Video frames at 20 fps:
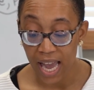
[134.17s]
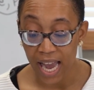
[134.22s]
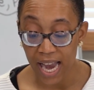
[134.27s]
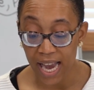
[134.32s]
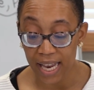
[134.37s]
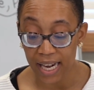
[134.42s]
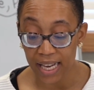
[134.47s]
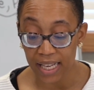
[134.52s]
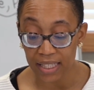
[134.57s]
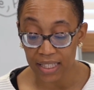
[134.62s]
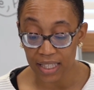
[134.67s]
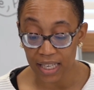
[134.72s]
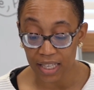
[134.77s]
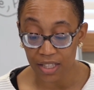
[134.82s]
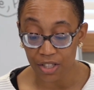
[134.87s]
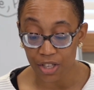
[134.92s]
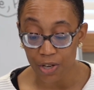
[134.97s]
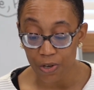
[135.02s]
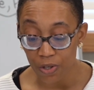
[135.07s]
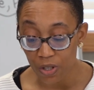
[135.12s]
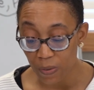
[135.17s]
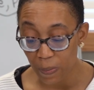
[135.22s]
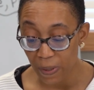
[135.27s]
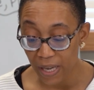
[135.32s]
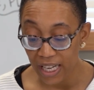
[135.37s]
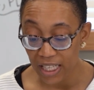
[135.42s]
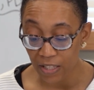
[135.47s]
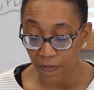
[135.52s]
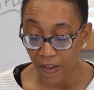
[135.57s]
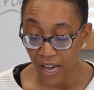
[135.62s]
And it says use
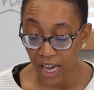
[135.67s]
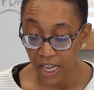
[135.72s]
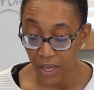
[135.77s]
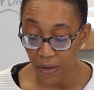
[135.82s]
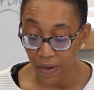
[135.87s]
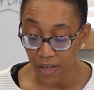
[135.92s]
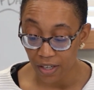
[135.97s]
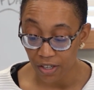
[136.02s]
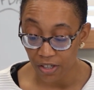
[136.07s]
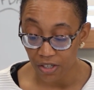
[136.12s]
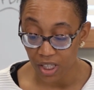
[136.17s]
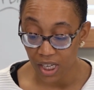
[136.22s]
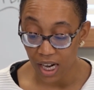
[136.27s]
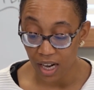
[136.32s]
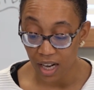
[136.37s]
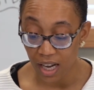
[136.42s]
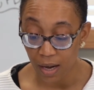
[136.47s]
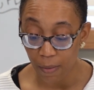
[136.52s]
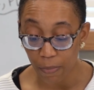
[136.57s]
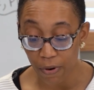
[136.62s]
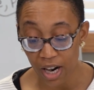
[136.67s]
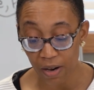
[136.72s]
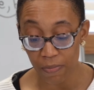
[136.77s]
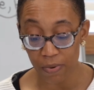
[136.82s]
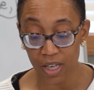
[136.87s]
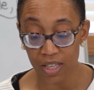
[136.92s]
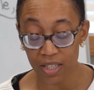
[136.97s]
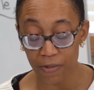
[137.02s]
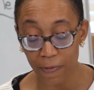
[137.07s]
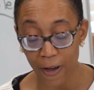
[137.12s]
place value understanding and
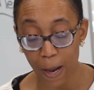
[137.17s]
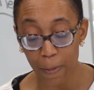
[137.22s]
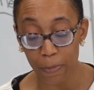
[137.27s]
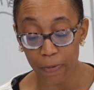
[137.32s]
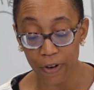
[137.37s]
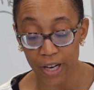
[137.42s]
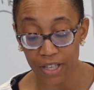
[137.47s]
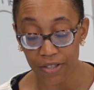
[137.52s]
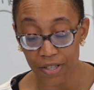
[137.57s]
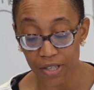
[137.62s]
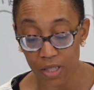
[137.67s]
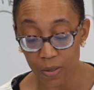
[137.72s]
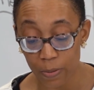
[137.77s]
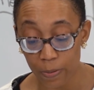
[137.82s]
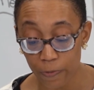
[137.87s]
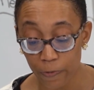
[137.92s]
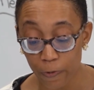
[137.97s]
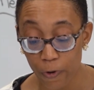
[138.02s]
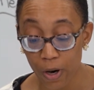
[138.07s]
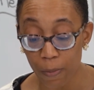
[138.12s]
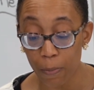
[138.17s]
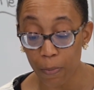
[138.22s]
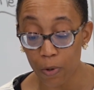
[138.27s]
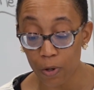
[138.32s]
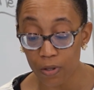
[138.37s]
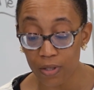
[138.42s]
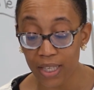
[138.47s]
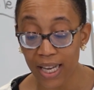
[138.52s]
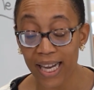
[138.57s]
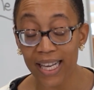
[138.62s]
properties of operations to perform
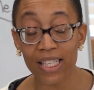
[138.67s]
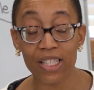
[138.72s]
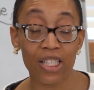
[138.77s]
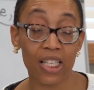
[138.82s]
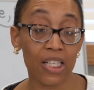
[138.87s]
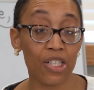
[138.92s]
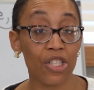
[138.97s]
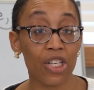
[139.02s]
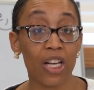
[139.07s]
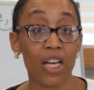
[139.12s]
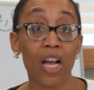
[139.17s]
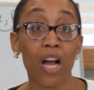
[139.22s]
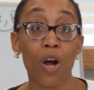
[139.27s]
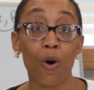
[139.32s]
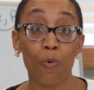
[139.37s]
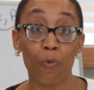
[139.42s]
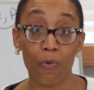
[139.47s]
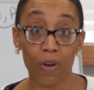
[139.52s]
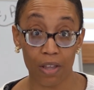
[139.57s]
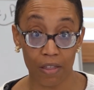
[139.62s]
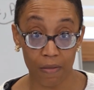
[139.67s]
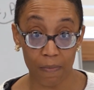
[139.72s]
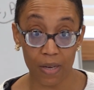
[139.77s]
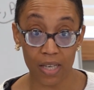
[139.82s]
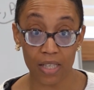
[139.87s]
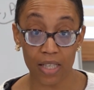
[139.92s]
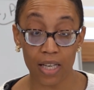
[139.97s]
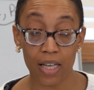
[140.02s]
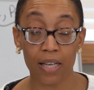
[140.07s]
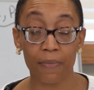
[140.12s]
multi-digit
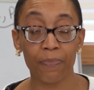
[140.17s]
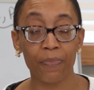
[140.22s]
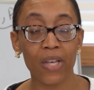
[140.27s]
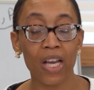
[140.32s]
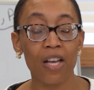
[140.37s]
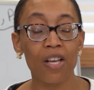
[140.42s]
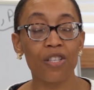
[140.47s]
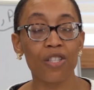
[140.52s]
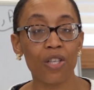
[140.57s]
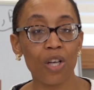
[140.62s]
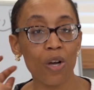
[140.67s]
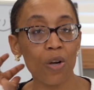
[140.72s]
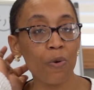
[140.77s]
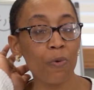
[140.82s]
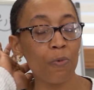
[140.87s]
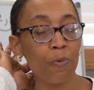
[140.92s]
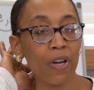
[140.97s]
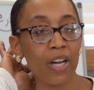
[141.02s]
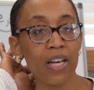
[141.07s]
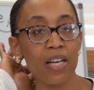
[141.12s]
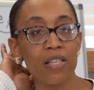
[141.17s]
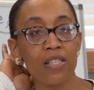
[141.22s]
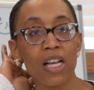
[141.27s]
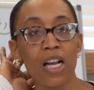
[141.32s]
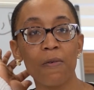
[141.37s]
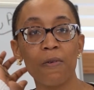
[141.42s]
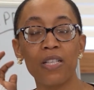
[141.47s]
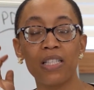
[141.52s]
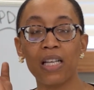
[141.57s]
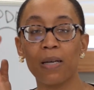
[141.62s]
arithmetic. So we're going to
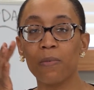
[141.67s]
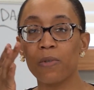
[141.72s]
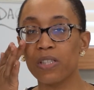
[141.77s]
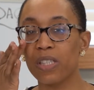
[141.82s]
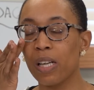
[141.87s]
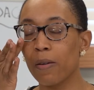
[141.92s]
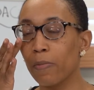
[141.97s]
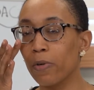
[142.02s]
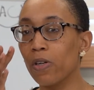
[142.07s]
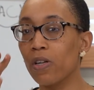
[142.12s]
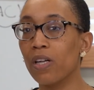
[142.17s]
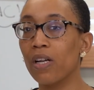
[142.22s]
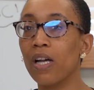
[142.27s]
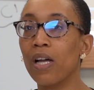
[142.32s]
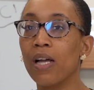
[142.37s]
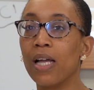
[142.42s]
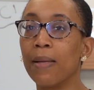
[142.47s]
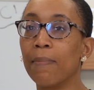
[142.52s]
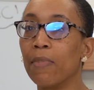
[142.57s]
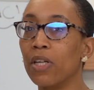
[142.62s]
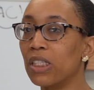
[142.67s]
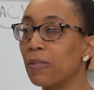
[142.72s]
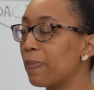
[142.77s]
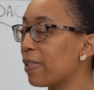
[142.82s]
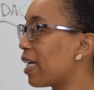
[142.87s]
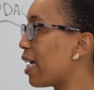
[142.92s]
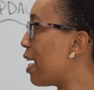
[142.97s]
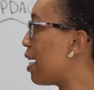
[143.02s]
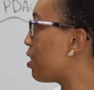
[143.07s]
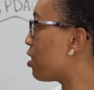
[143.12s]
start with double
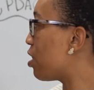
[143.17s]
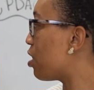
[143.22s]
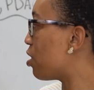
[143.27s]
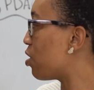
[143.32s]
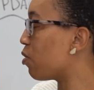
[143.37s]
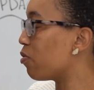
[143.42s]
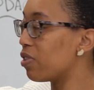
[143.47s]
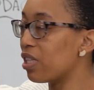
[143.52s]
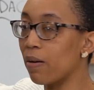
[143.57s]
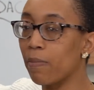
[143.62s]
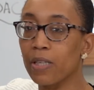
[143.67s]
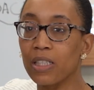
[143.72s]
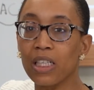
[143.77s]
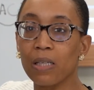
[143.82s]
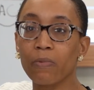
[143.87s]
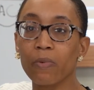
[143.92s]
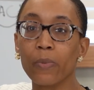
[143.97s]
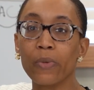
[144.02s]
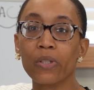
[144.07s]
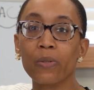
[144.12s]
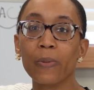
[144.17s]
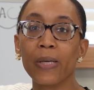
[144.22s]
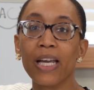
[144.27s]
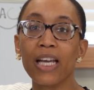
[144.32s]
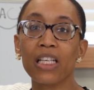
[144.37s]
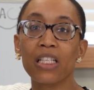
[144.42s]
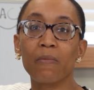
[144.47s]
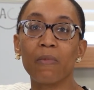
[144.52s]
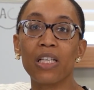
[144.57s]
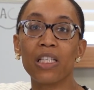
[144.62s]
multiplication. So double
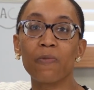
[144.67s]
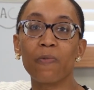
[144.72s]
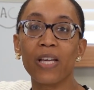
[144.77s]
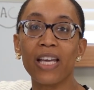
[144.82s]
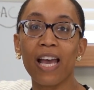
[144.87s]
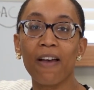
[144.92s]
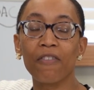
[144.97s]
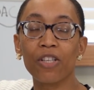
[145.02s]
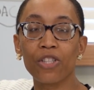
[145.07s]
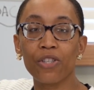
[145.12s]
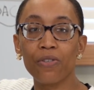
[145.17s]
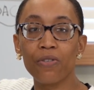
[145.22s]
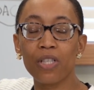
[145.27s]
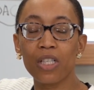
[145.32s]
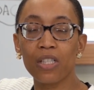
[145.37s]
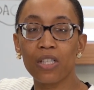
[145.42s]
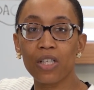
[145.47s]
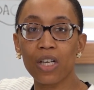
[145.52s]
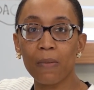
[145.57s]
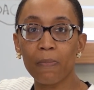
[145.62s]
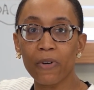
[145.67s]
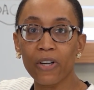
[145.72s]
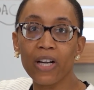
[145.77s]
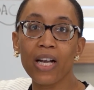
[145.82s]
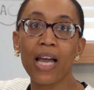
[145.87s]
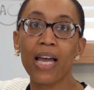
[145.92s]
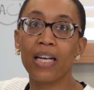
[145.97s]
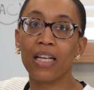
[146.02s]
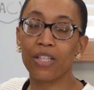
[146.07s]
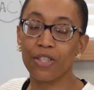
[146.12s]
multiplication means we have a 2-digit number
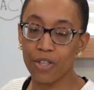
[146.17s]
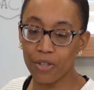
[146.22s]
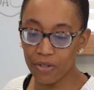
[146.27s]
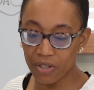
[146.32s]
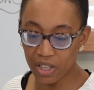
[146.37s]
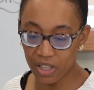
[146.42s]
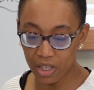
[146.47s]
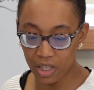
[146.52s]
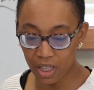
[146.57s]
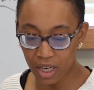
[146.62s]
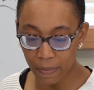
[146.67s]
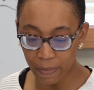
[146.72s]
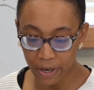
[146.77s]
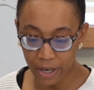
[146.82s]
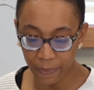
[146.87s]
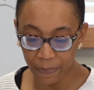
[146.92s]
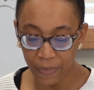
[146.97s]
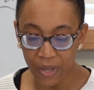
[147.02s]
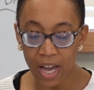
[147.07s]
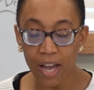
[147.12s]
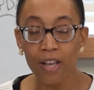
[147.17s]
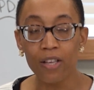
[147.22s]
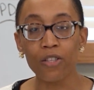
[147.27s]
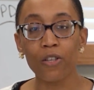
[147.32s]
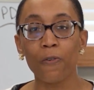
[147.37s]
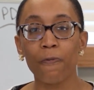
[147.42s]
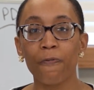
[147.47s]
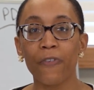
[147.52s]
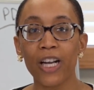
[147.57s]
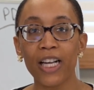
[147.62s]
and a 2-digit number.
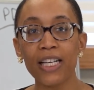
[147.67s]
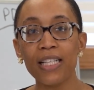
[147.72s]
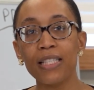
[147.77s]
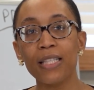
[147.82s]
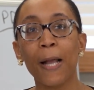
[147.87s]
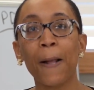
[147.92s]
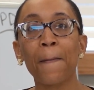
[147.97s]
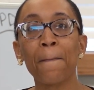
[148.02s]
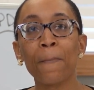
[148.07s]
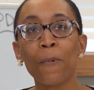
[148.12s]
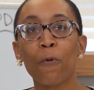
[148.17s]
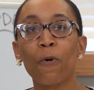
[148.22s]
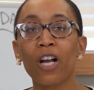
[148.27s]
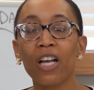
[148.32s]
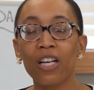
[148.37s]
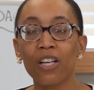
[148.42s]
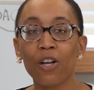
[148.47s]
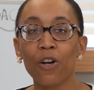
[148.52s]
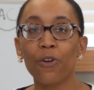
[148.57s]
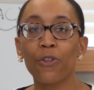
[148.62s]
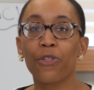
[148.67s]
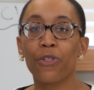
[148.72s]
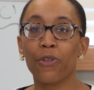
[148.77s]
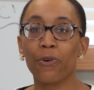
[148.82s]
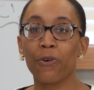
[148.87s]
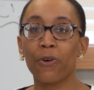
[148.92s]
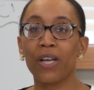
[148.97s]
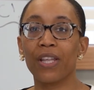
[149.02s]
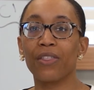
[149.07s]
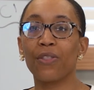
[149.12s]
So first, we're going to go
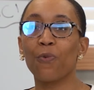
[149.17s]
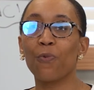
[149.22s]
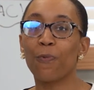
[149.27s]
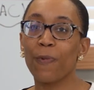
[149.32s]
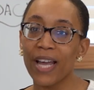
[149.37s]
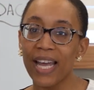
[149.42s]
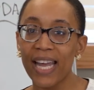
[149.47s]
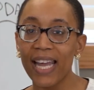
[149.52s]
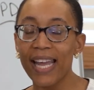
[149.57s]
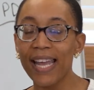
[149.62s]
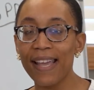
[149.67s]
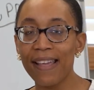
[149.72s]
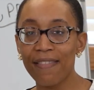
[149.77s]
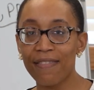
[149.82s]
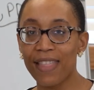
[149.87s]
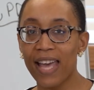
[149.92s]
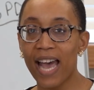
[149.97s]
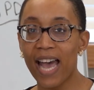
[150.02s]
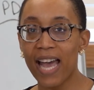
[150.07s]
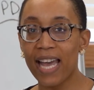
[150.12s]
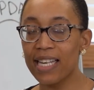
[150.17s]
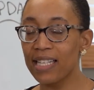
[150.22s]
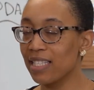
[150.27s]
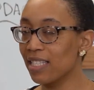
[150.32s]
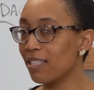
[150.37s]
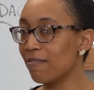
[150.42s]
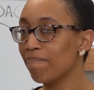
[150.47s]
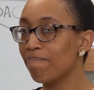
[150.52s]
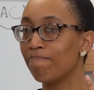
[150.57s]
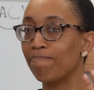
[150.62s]
through it the way
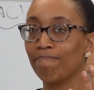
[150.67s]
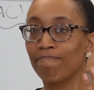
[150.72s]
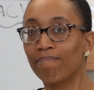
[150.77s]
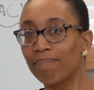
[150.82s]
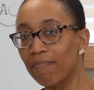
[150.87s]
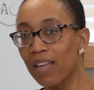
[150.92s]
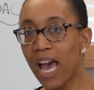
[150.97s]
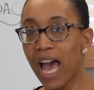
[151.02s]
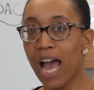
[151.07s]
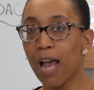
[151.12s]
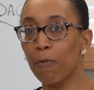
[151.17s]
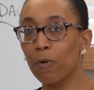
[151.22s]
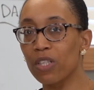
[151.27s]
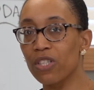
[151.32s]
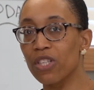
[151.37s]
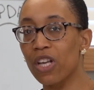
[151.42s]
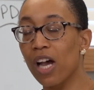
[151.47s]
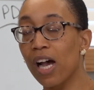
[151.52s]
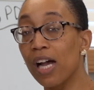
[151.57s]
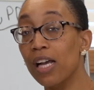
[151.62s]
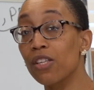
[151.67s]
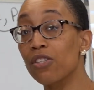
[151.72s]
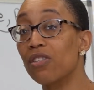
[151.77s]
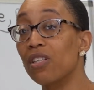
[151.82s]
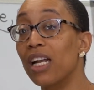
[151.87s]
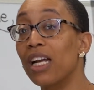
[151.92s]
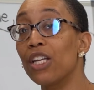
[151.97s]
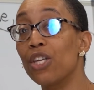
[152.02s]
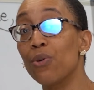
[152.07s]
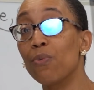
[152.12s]
that I was taught
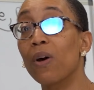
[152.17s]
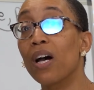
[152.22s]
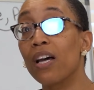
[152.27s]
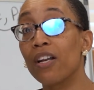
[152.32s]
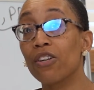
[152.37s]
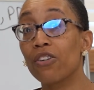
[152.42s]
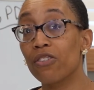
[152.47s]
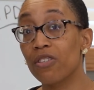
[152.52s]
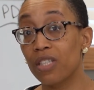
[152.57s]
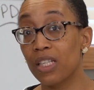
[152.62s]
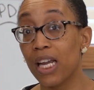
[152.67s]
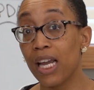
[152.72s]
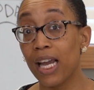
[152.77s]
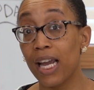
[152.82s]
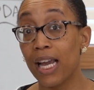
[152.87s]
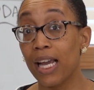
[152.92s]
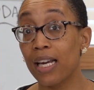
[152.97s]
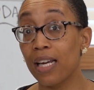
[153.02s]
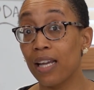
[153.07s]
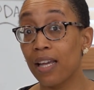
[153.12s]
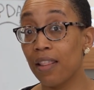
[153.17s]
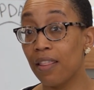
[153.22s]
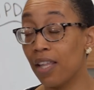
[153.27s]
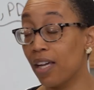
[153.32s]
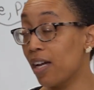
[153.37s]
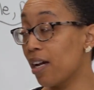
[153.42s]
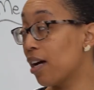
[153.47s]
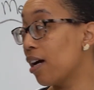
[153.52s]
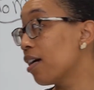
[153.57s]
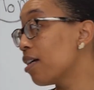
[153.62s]
so that you understand
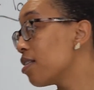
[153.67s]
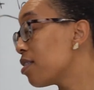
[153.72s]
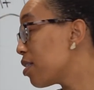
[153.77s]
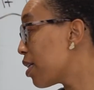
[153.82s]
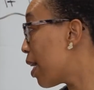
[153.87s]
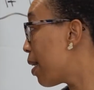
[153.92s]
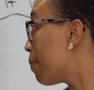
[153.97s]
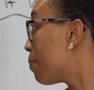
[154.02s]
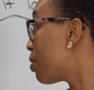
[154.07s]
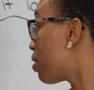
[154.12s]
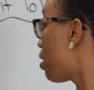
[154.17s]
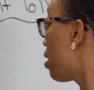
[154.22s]
the concept.